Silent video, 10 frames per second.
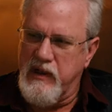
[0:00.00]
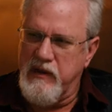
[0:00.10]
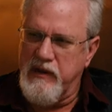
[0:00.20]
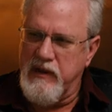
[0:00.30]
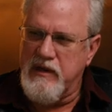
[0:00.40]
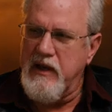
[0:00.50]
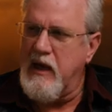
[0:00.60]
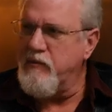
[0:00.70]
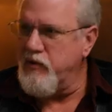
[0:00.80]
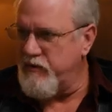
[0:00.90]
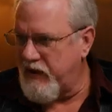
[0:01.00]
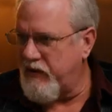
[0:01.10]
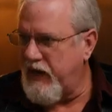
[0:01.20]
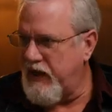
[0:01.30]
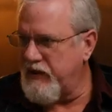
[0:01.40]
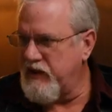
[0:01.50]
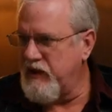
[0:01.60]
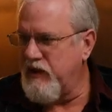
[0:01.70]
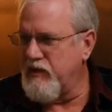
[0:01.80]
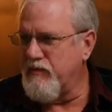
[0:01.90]
that Dan Brubaker has
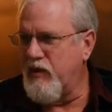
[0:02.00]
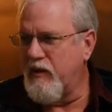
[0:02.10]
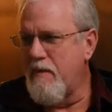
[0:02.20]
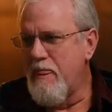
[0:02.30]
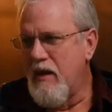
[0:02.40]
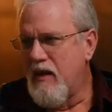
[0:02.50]
in his book,